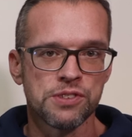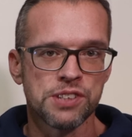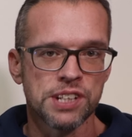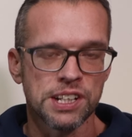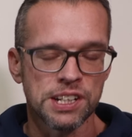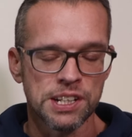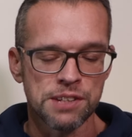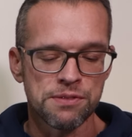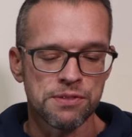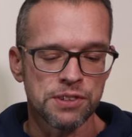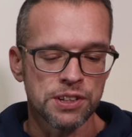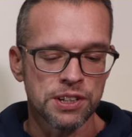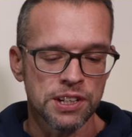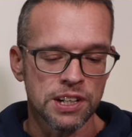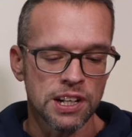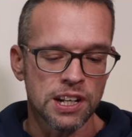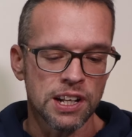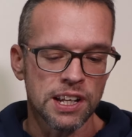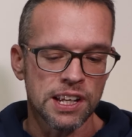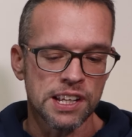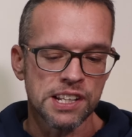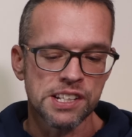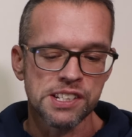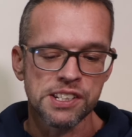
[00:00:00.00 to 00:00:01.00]

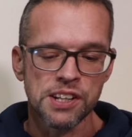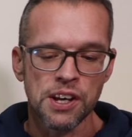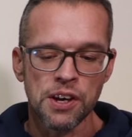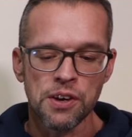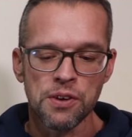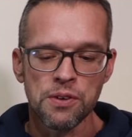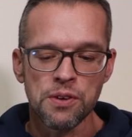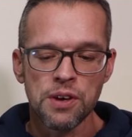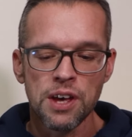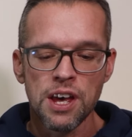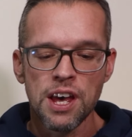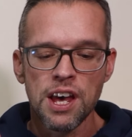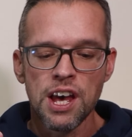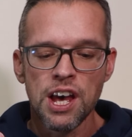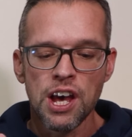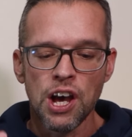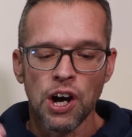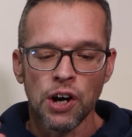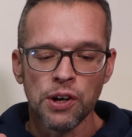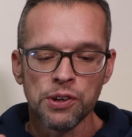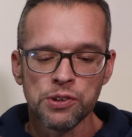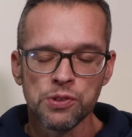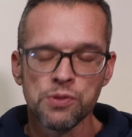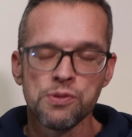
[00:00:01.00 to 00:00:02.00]
significantly. So
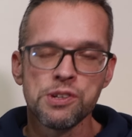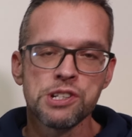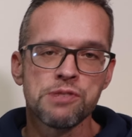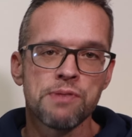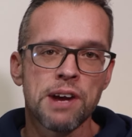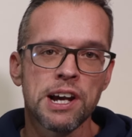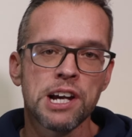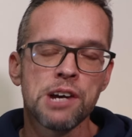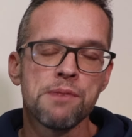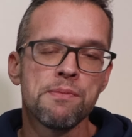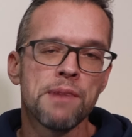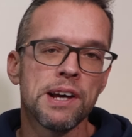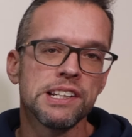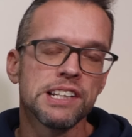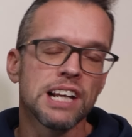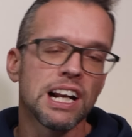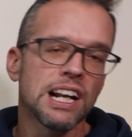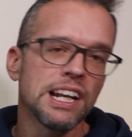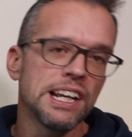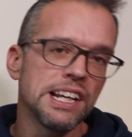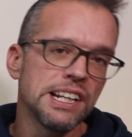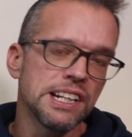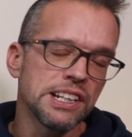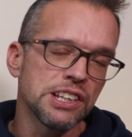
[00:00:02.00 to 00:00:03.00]
I would always recommend
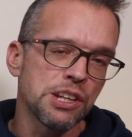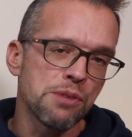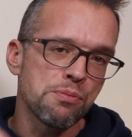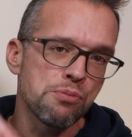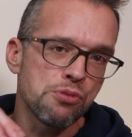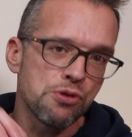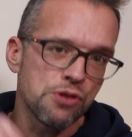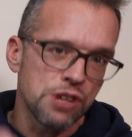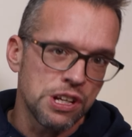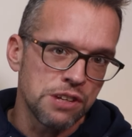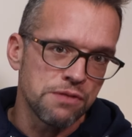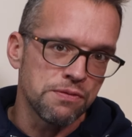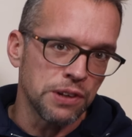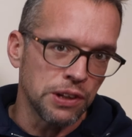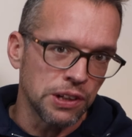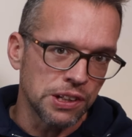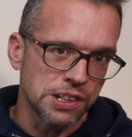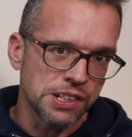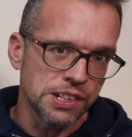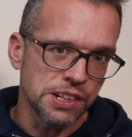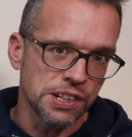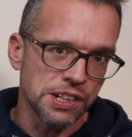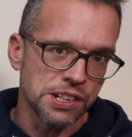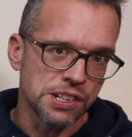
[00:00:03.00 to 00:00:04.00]
cleaning the
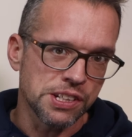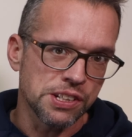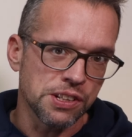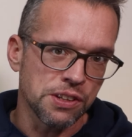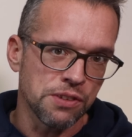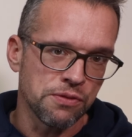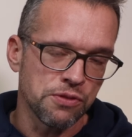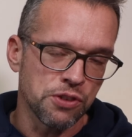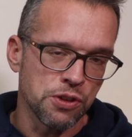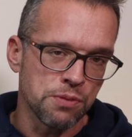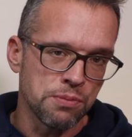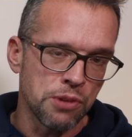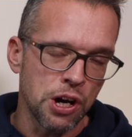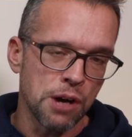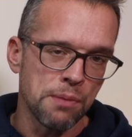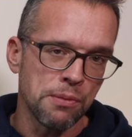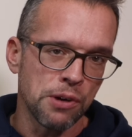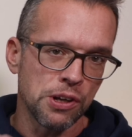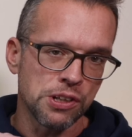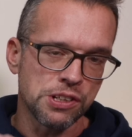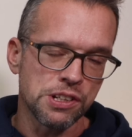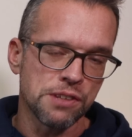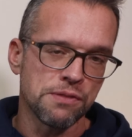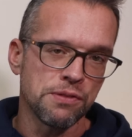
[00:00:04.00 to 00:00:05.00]
pre-filters of your
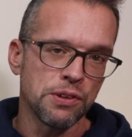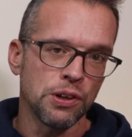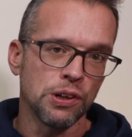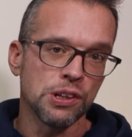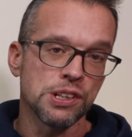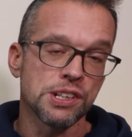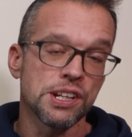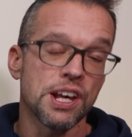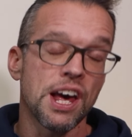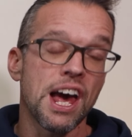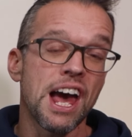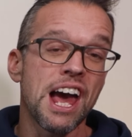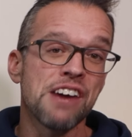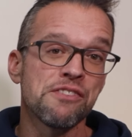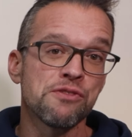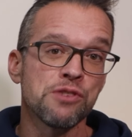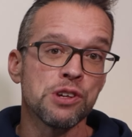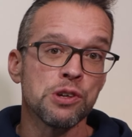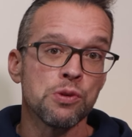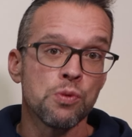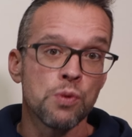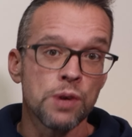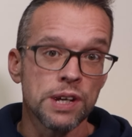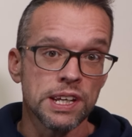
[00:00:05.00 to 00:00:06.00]
BioMaster filter
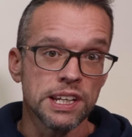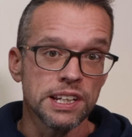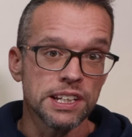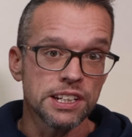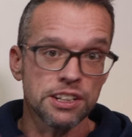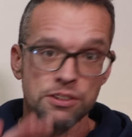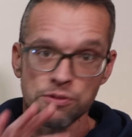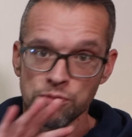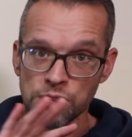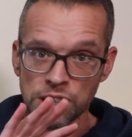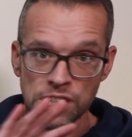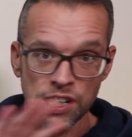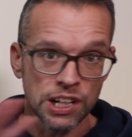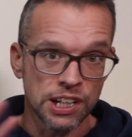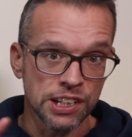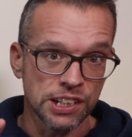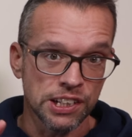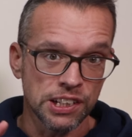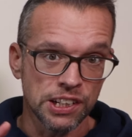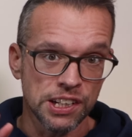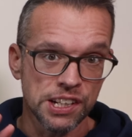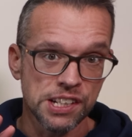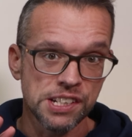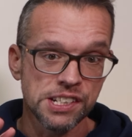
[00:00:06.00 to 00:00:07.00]
every week
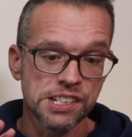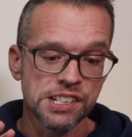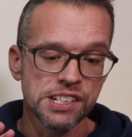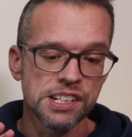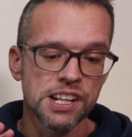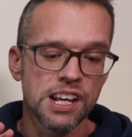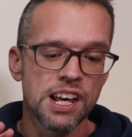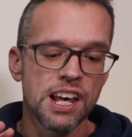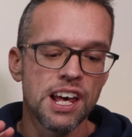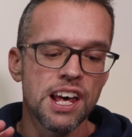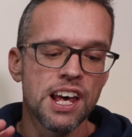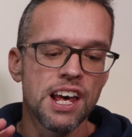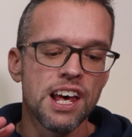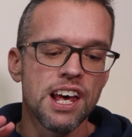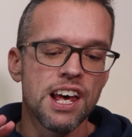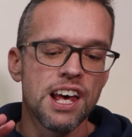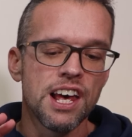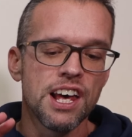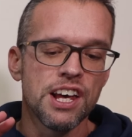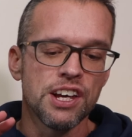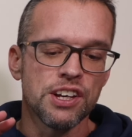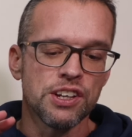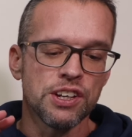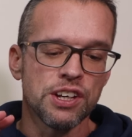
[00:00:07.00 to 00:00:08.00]
regardless.
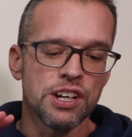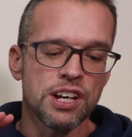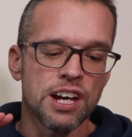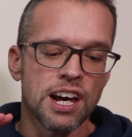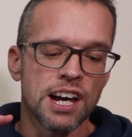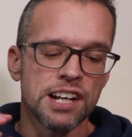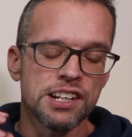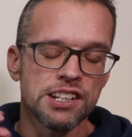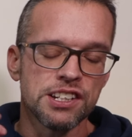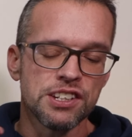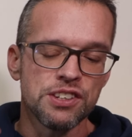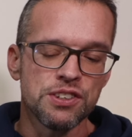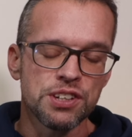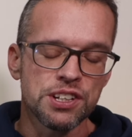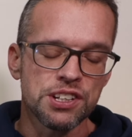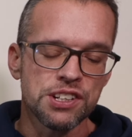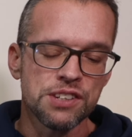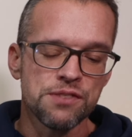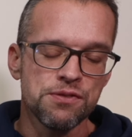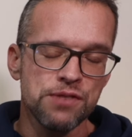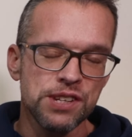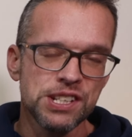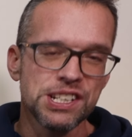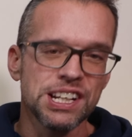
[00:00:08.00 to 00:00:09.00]
And you
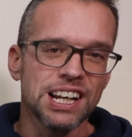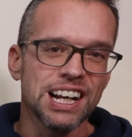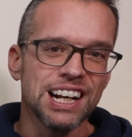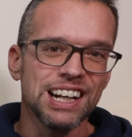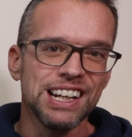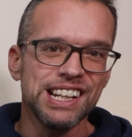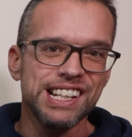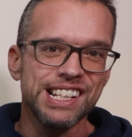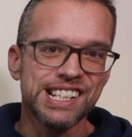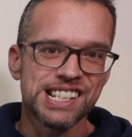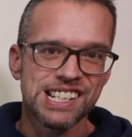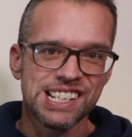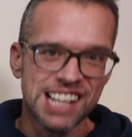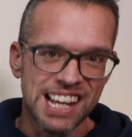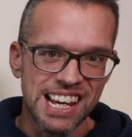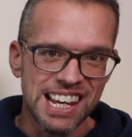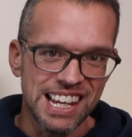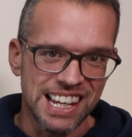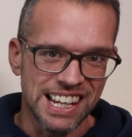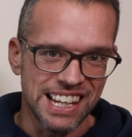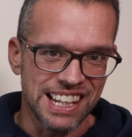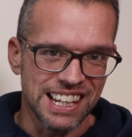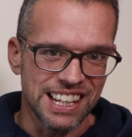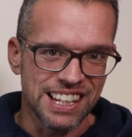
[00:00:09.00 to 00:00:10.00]
can physically
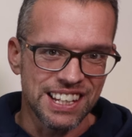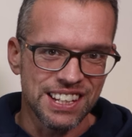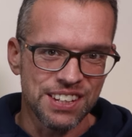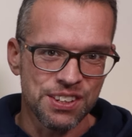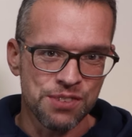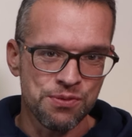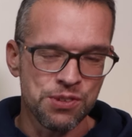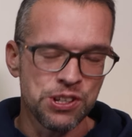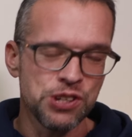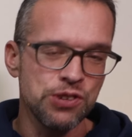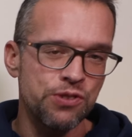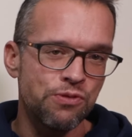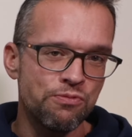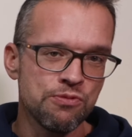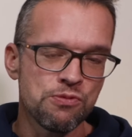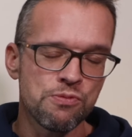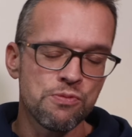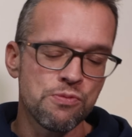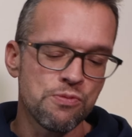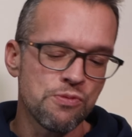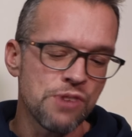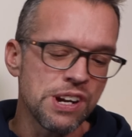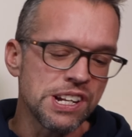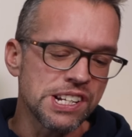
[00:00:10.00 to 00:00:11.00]
see when you're
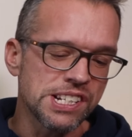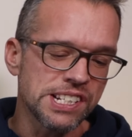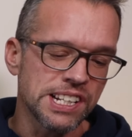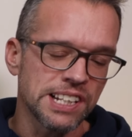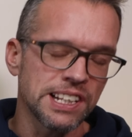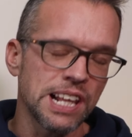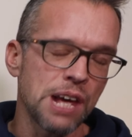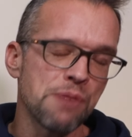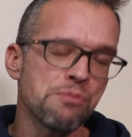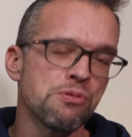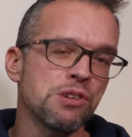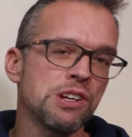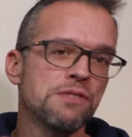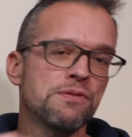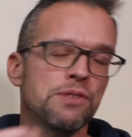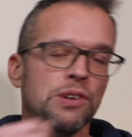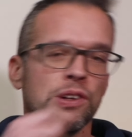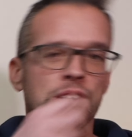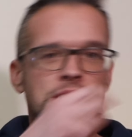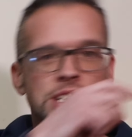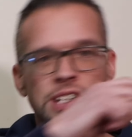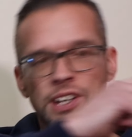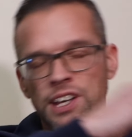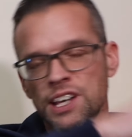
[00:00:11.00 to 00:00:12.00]
rinsing that
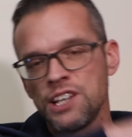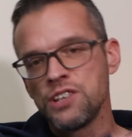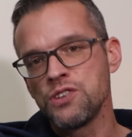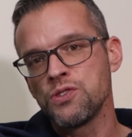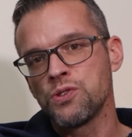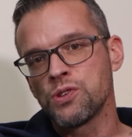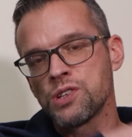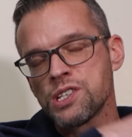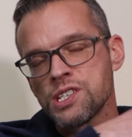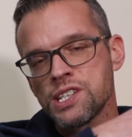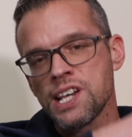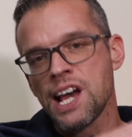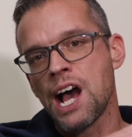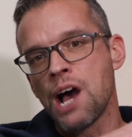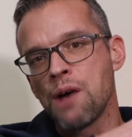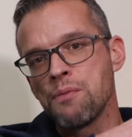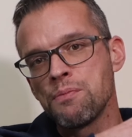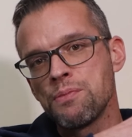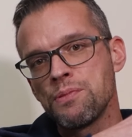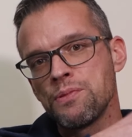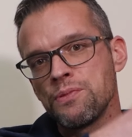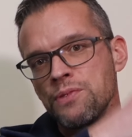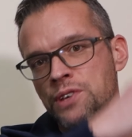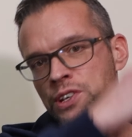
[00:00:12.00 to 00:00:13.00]
pre-filter in your tap,
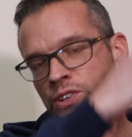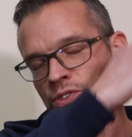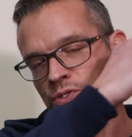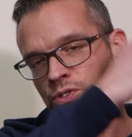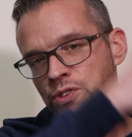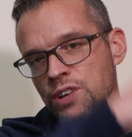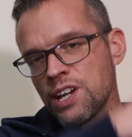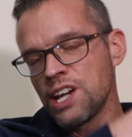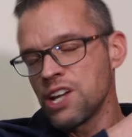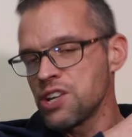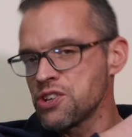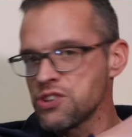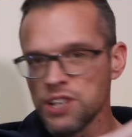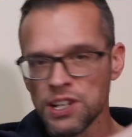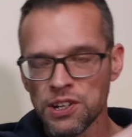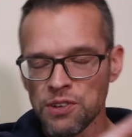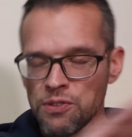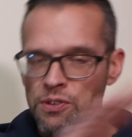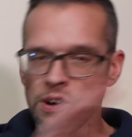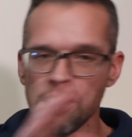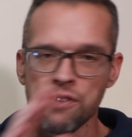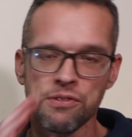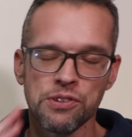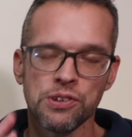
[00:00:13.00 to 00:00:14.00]
in your kitchen
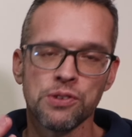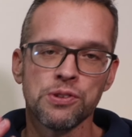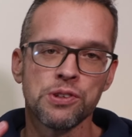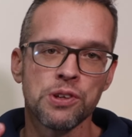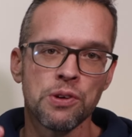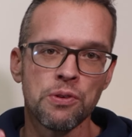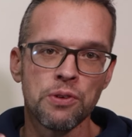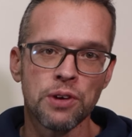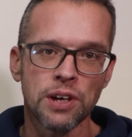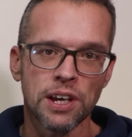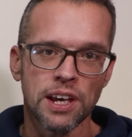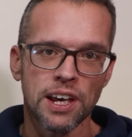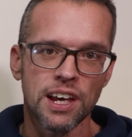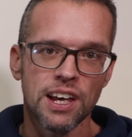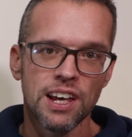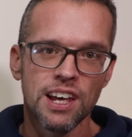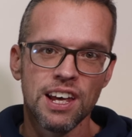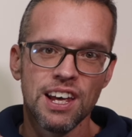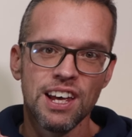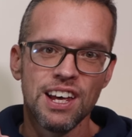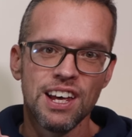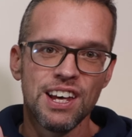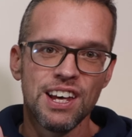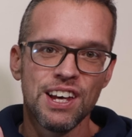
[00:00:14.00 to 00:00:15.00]
or wherever you're doing it,
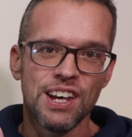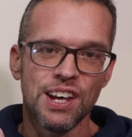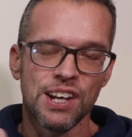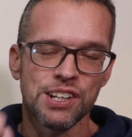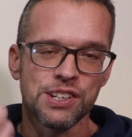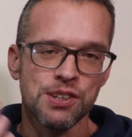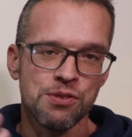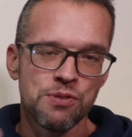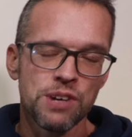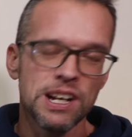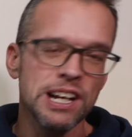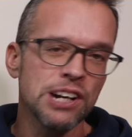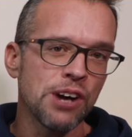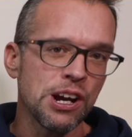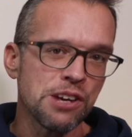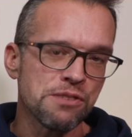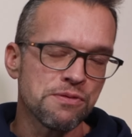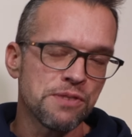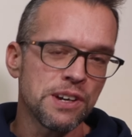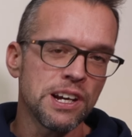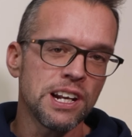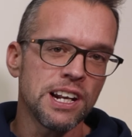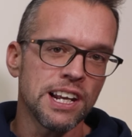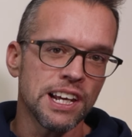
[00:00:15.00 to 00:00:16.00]
it's a really great
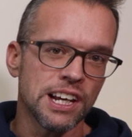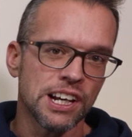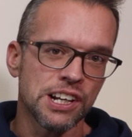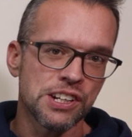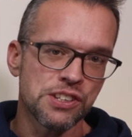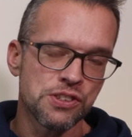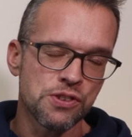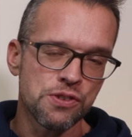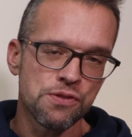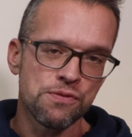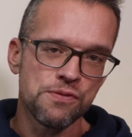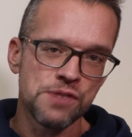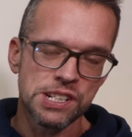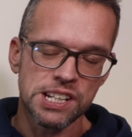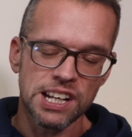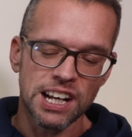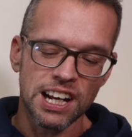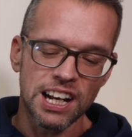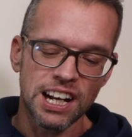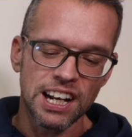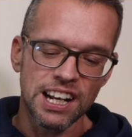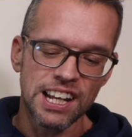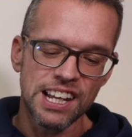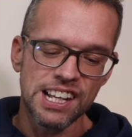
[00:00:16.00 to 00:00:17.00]
feeling because you're
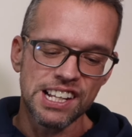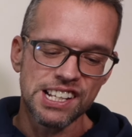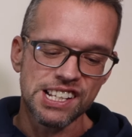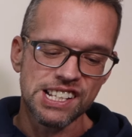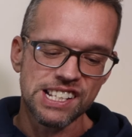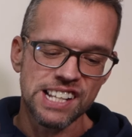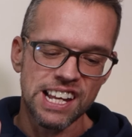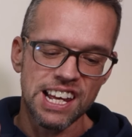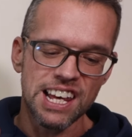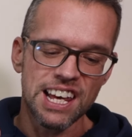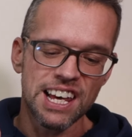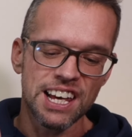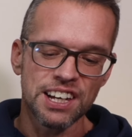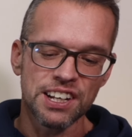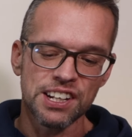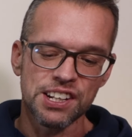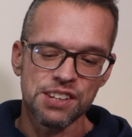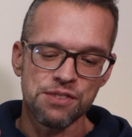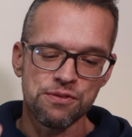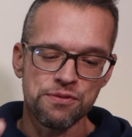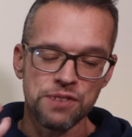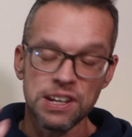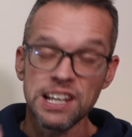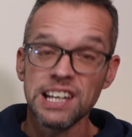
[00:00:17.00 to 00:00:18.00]
physically seeing
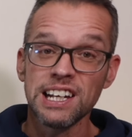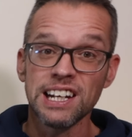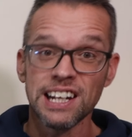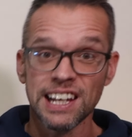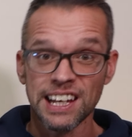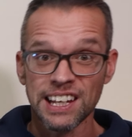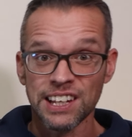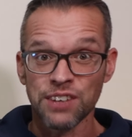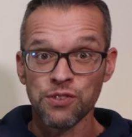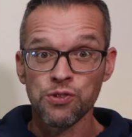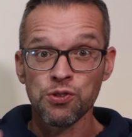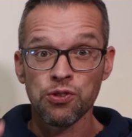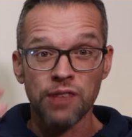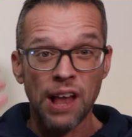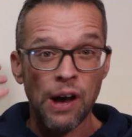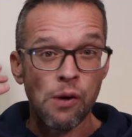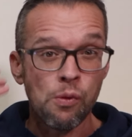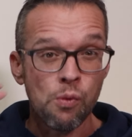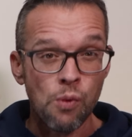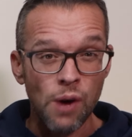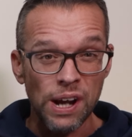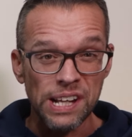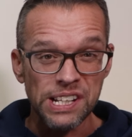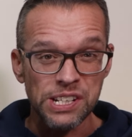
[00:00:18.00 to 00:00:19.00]
and feeling all of that
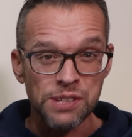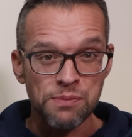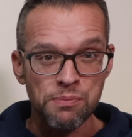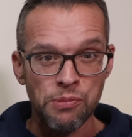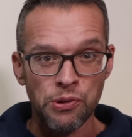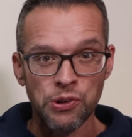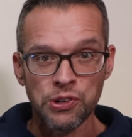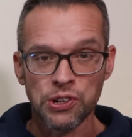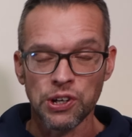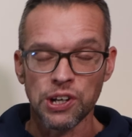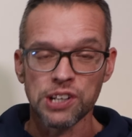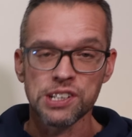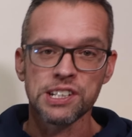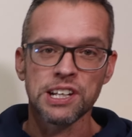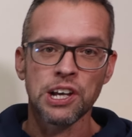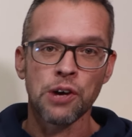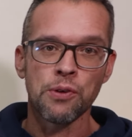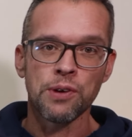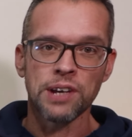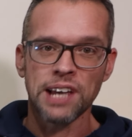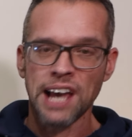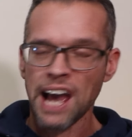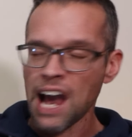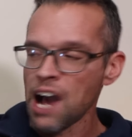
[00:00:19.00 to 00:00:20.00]
waste product going